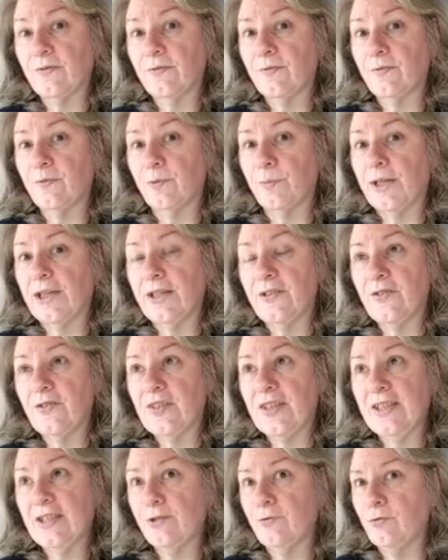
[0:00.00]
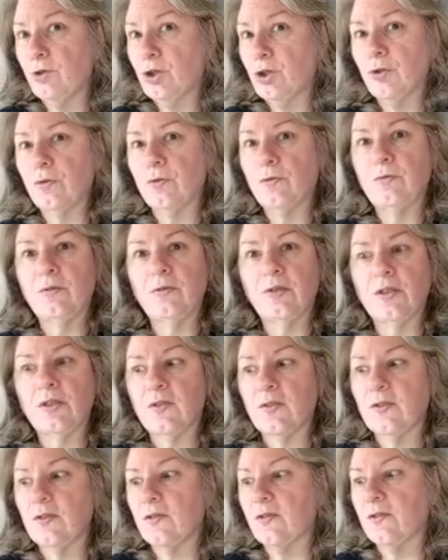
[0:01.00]
Vermont is the end of June. This
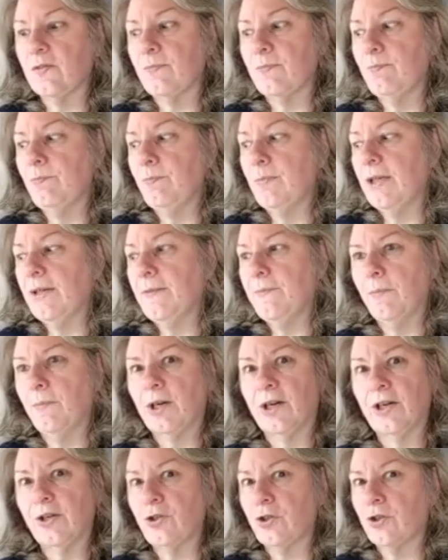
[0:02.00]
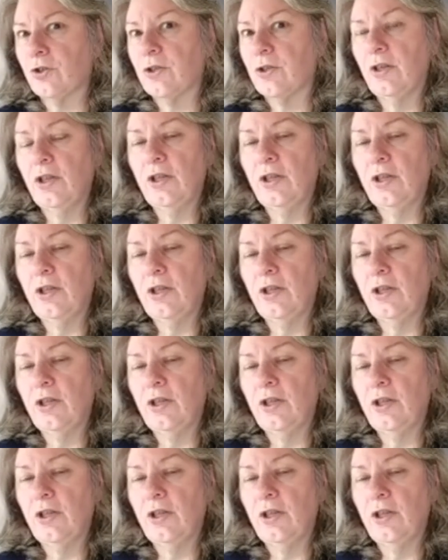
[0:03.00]
is mid-March.